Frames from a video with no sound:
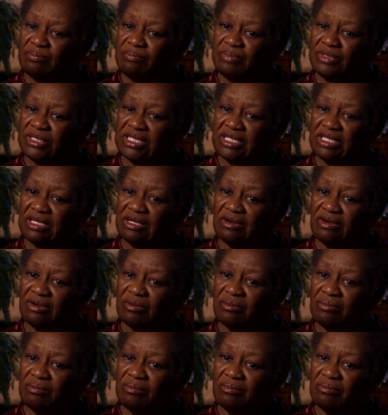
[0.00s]
put
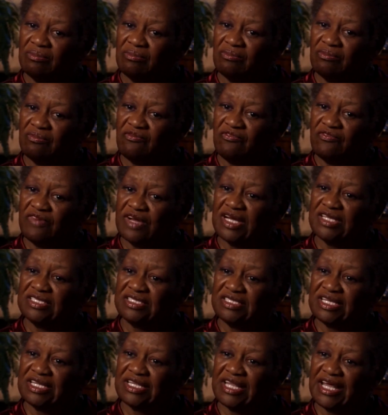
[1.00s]
their
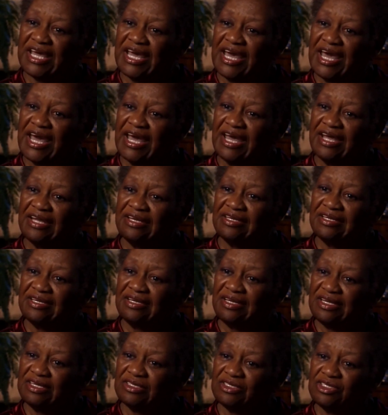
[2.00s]
funds that they had
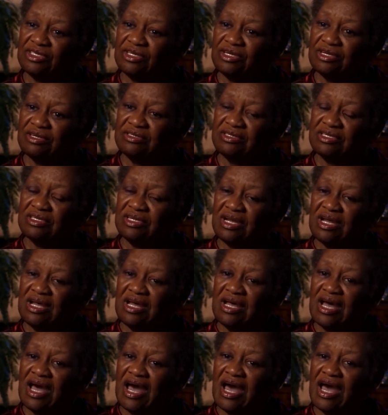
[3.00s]
in church,
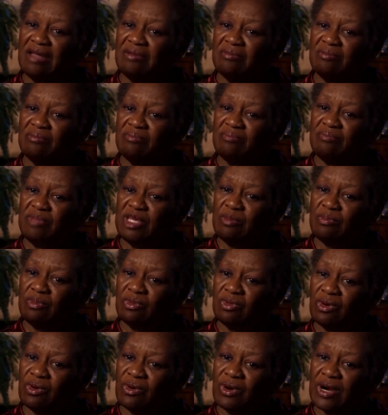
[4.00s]
and
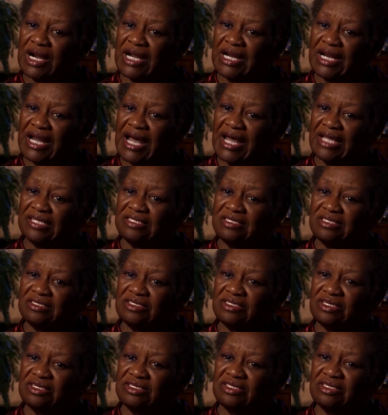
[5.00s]
people organized in
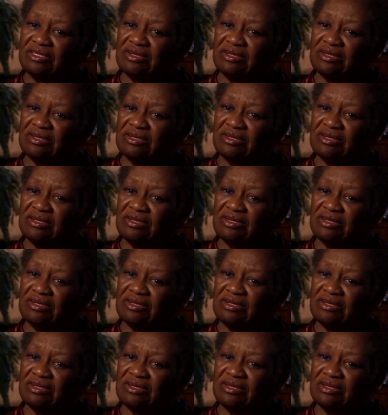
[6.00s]
church.